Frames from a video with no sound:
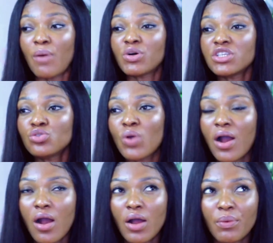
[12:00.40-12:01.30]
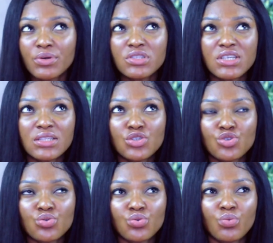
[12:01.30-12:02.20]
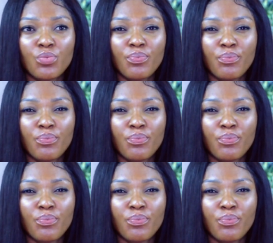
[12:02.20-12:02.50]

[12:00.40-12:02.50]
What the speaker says: I wanted to,